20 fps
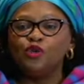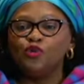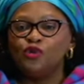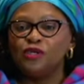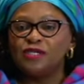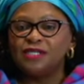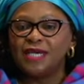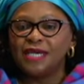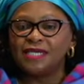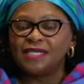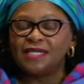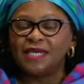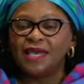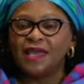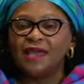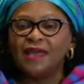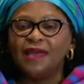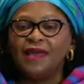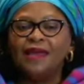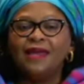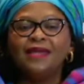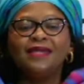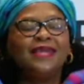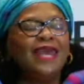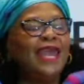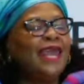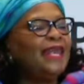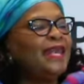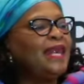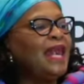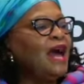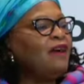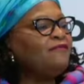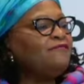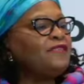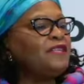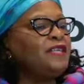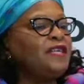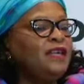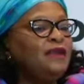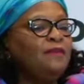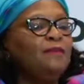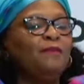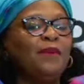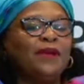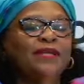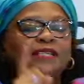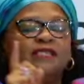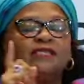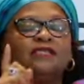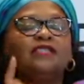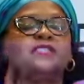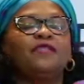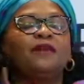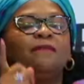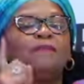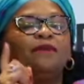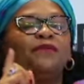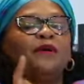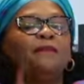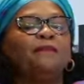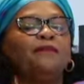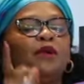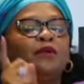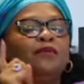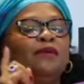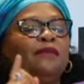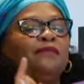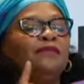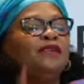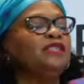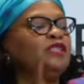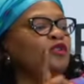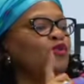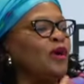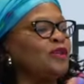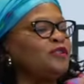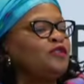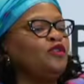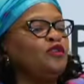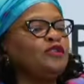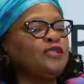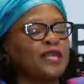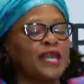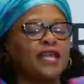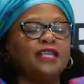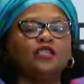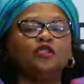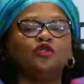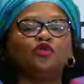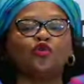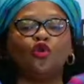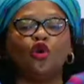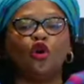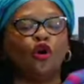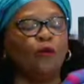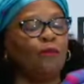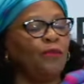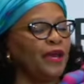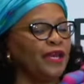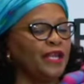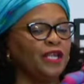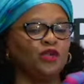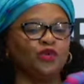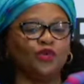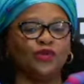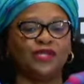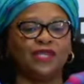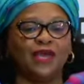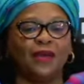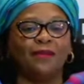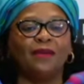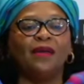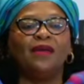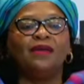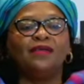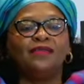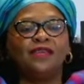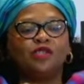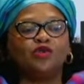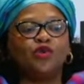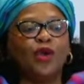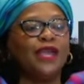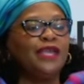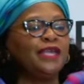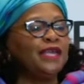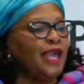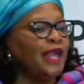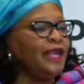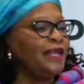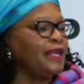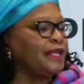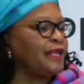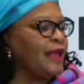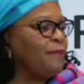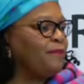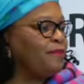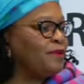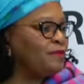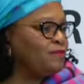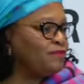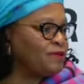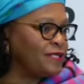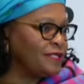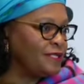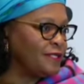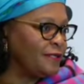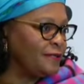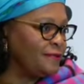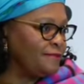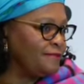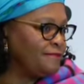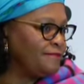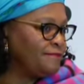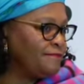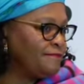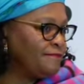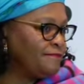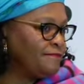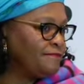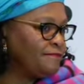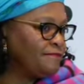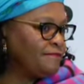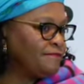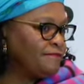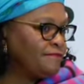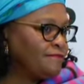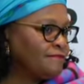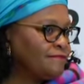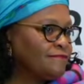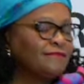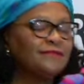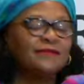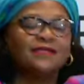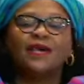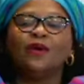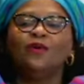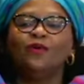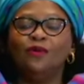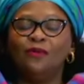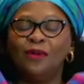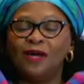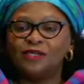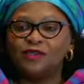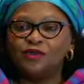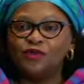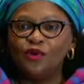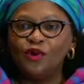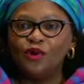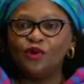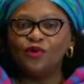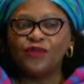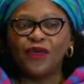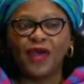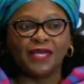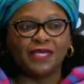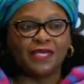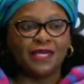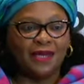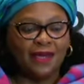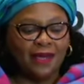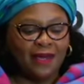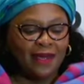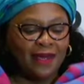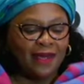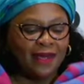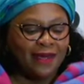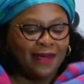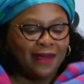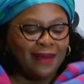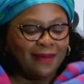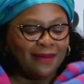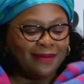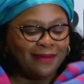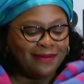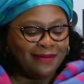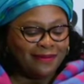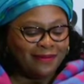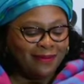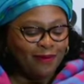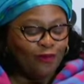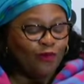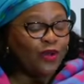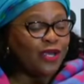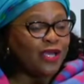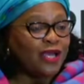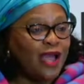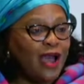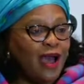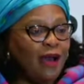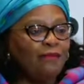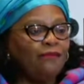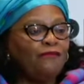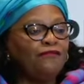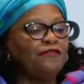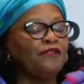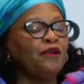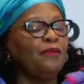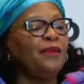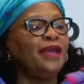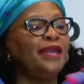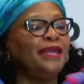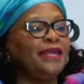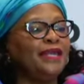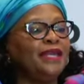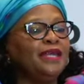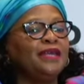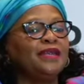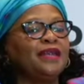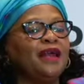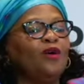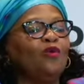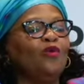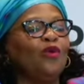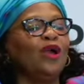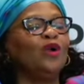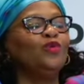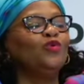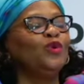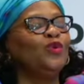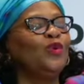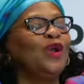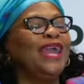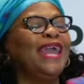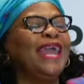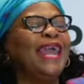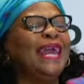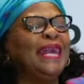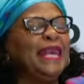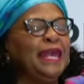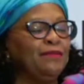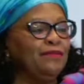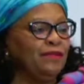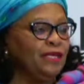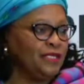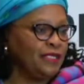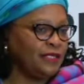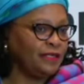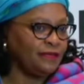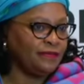will just say, they loved him, but the problem is he was not ready to cooperate with them. That's why he ended up in prison. We must know that we come from an era where we were enemies.